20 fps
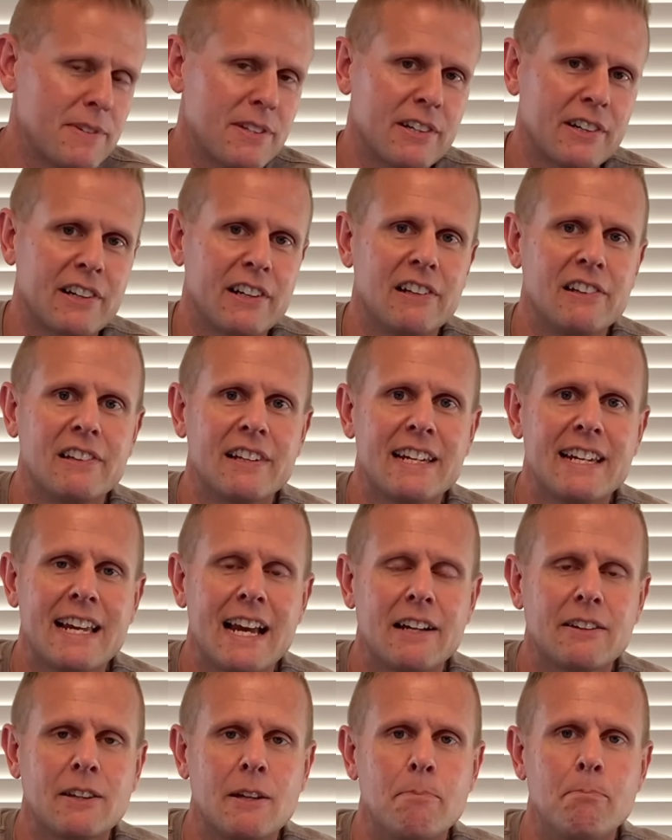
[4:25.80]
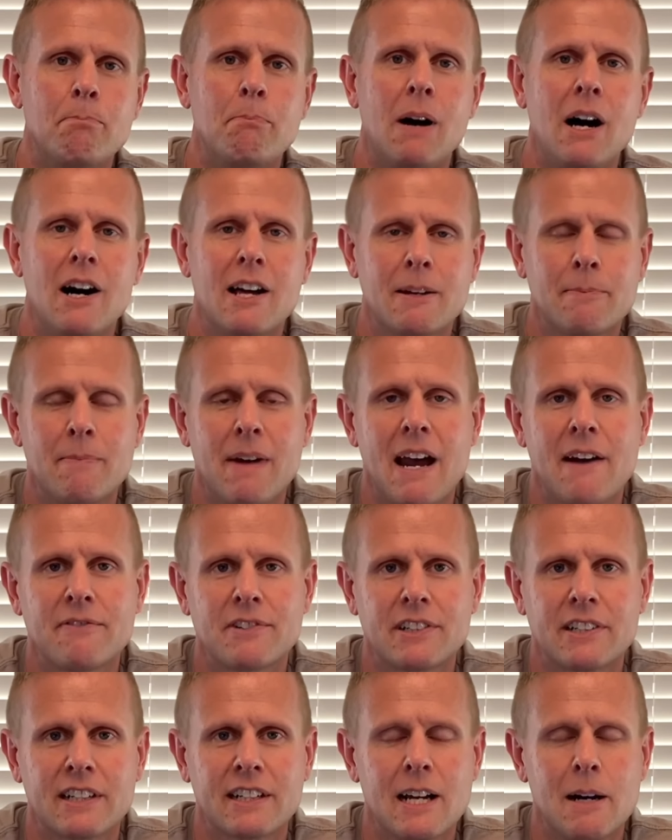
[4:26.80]
they're gonna leak out the bottom
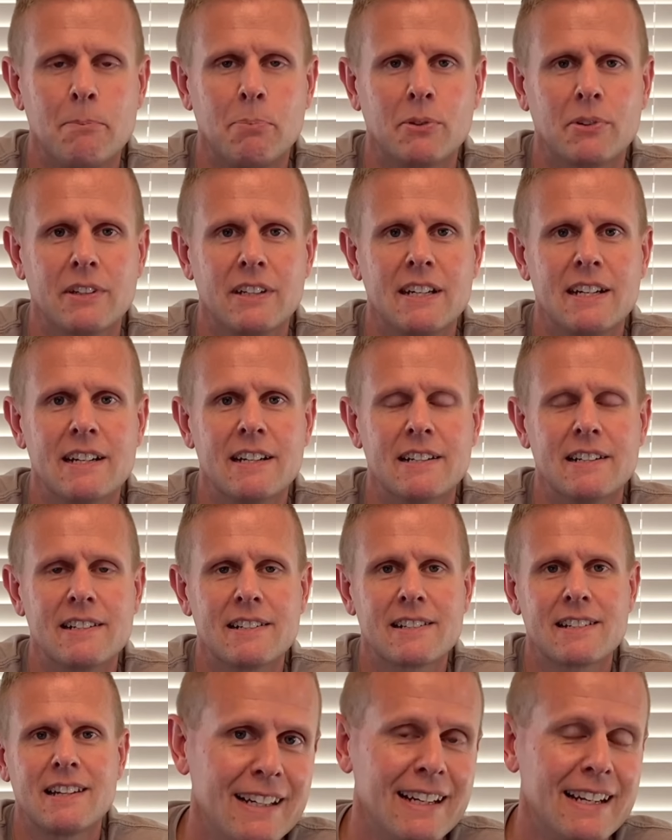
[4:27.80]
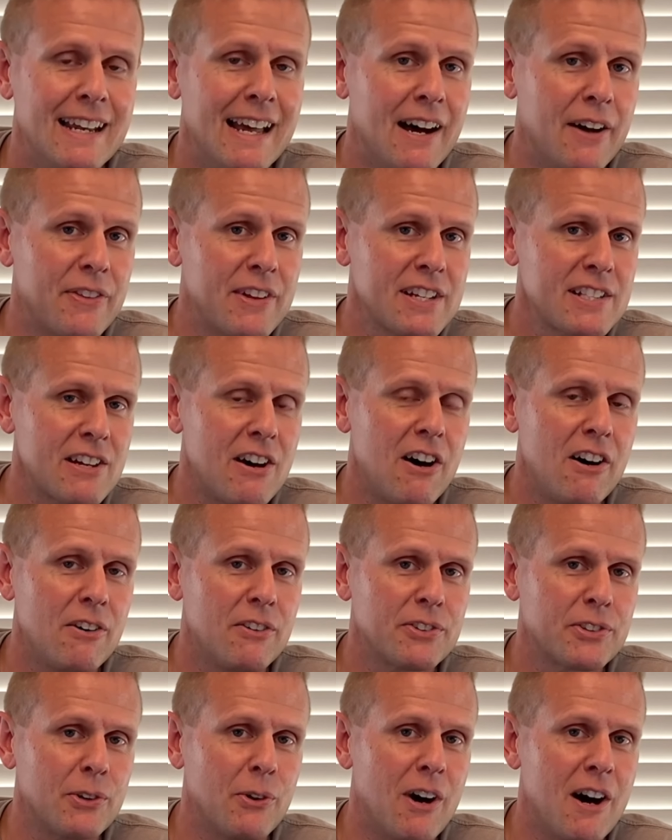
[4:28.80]
after a couple years. Now, this
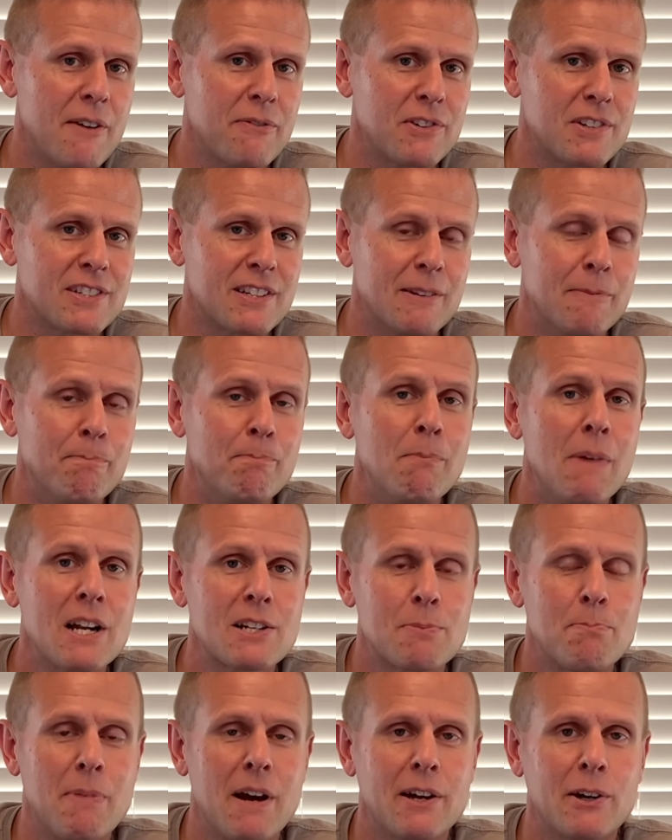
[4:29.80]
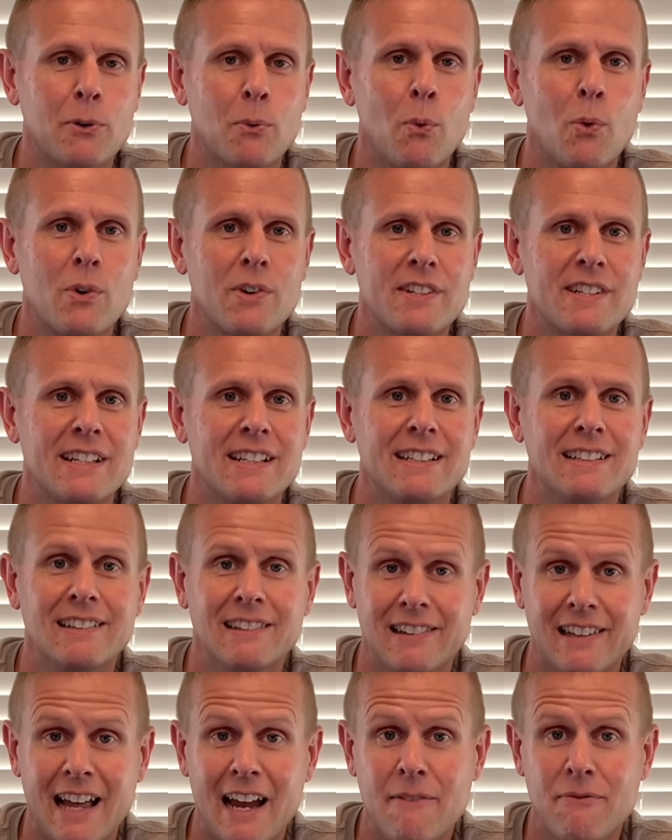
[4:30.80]
also offers a much better warranty,
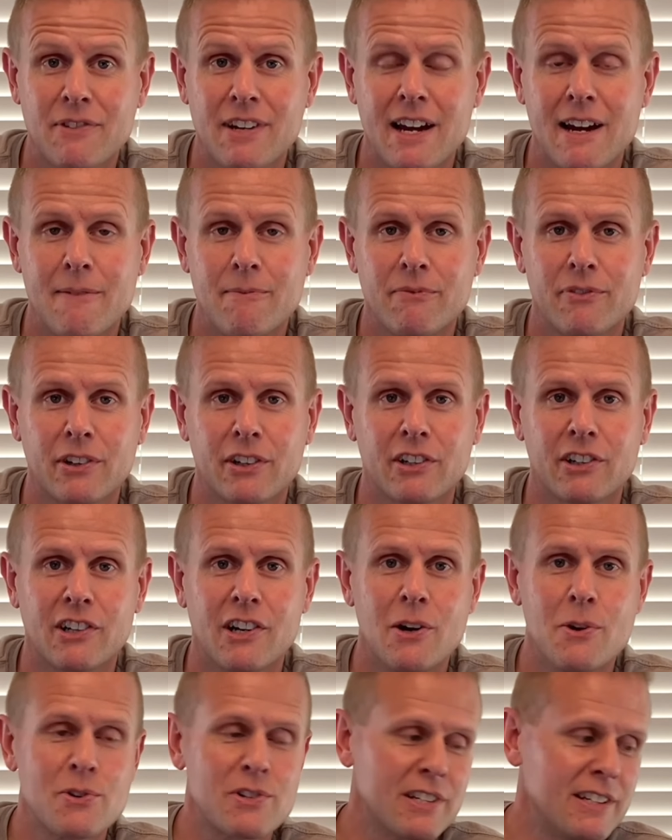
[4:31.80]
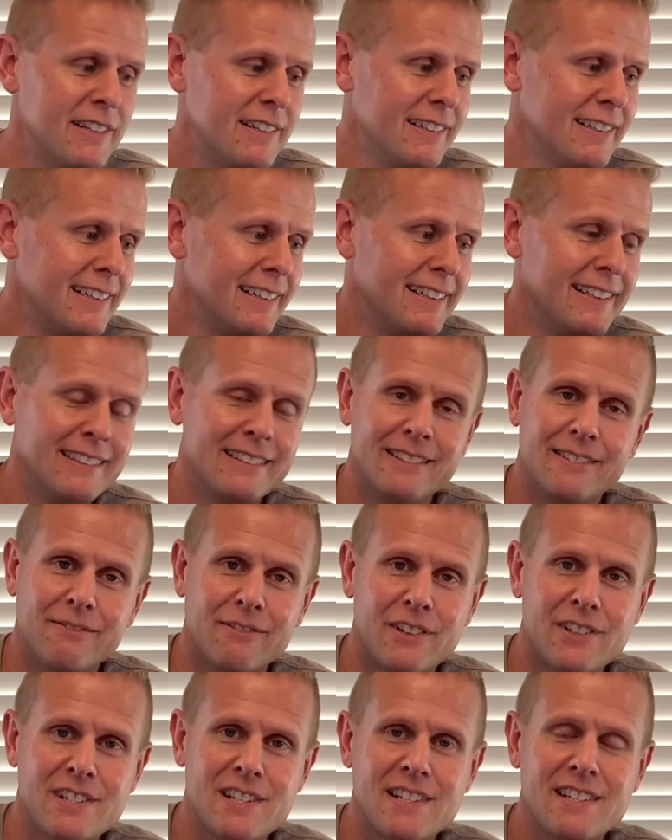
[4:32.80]
lifetime for corrosion,
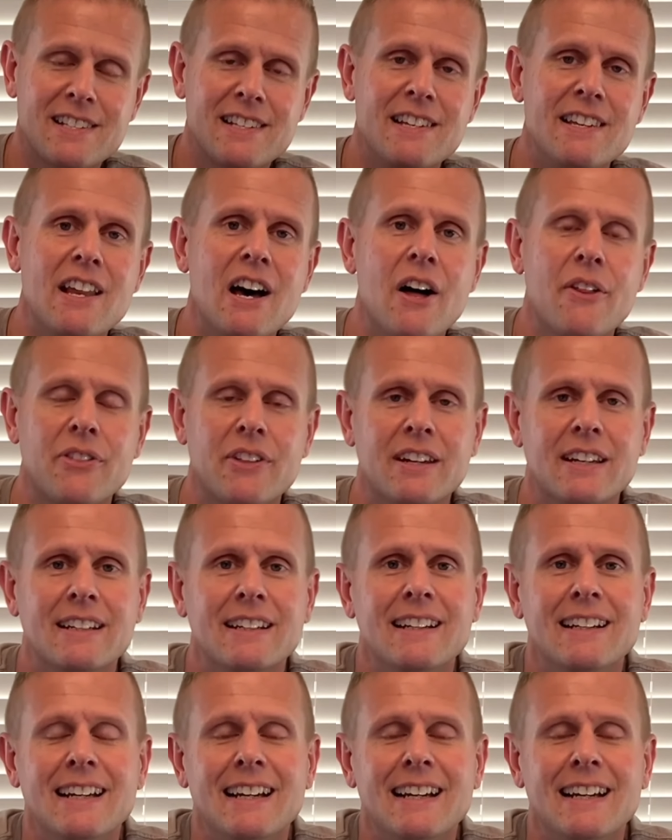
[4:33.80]
versus nothing.